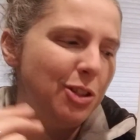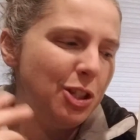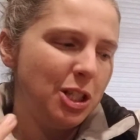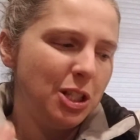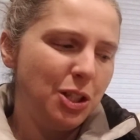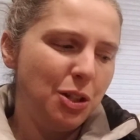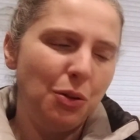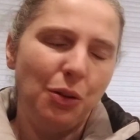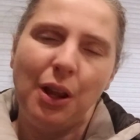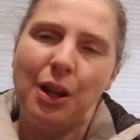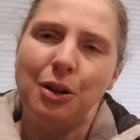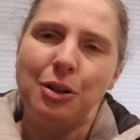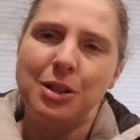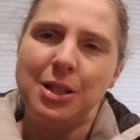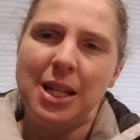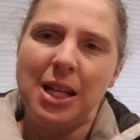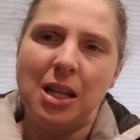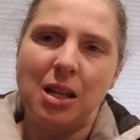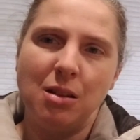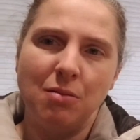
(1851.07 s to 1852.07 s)
just do letter
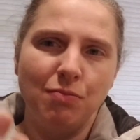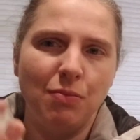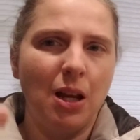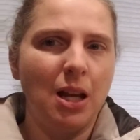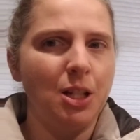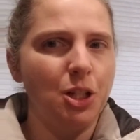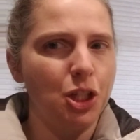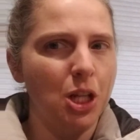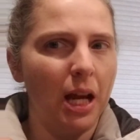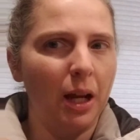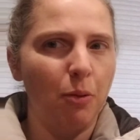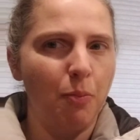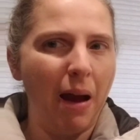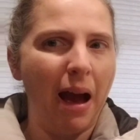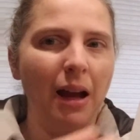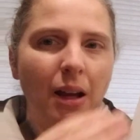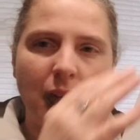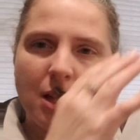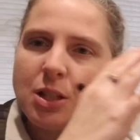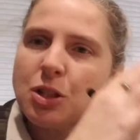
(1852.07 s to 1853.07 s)
D and check
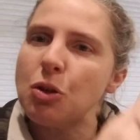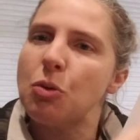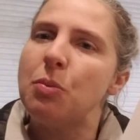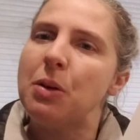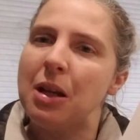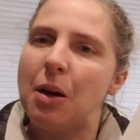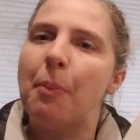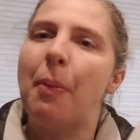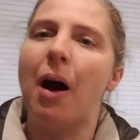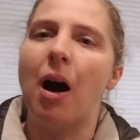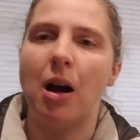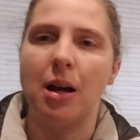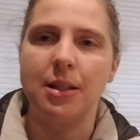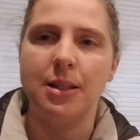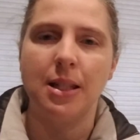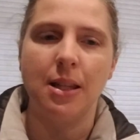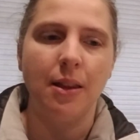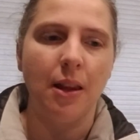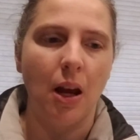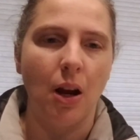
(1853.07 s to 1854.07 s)
back, because there'll be a pause
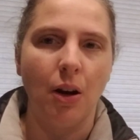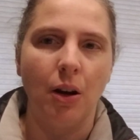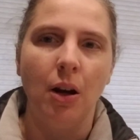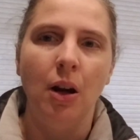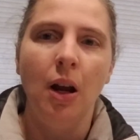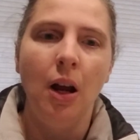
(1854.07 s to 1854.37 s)
in there